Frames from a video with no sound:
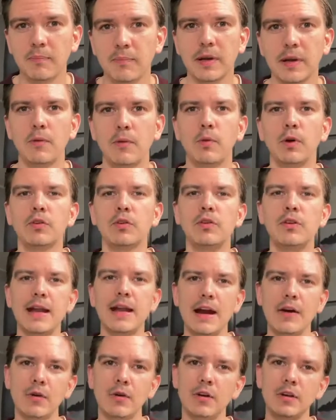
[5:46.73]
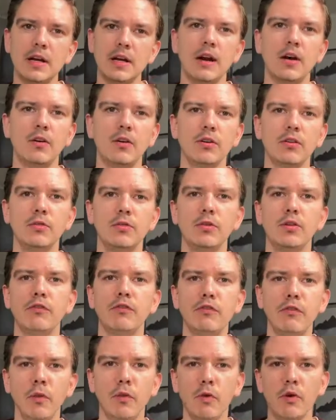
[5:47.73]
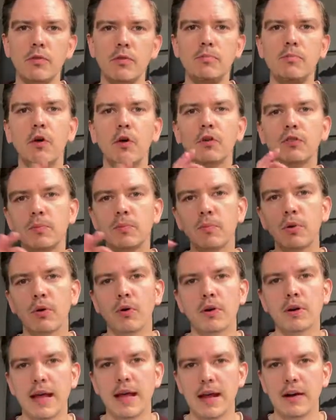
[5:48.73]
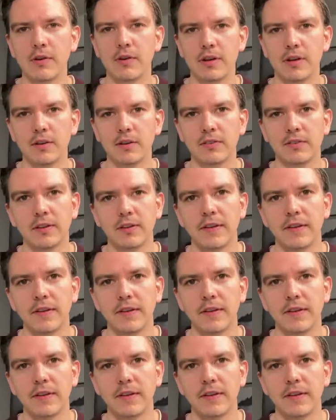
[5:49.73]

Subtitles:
But I want to narrow it down to the 4 most important areas